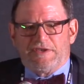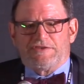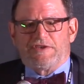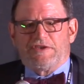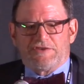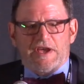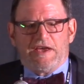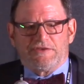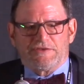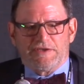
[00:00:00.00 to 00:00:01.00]
it says,
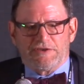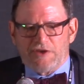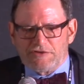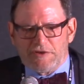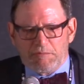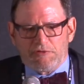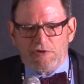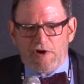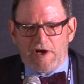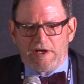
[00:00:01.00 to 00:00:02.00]
yes, it doesn't
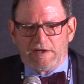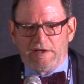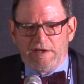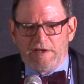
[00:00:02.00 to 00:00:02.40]
apply